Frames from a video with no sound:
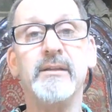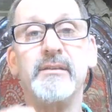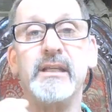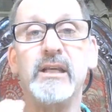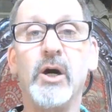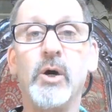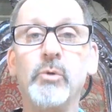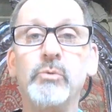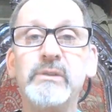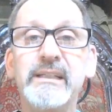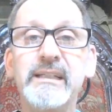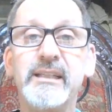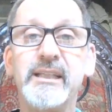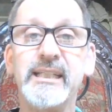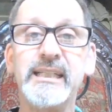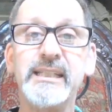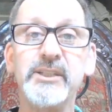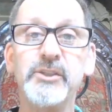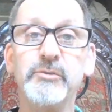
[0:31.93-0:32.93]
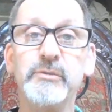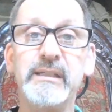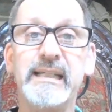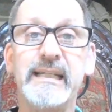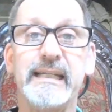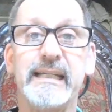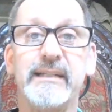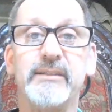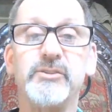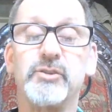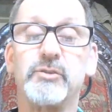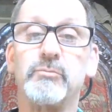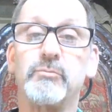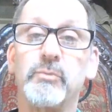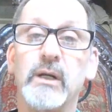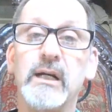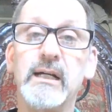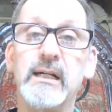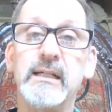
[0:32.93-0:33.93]
The only thing you need to
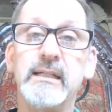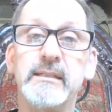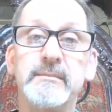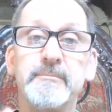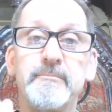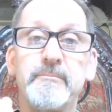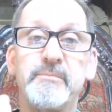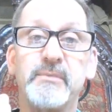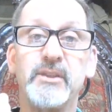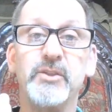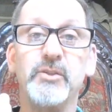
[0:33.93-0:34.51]
run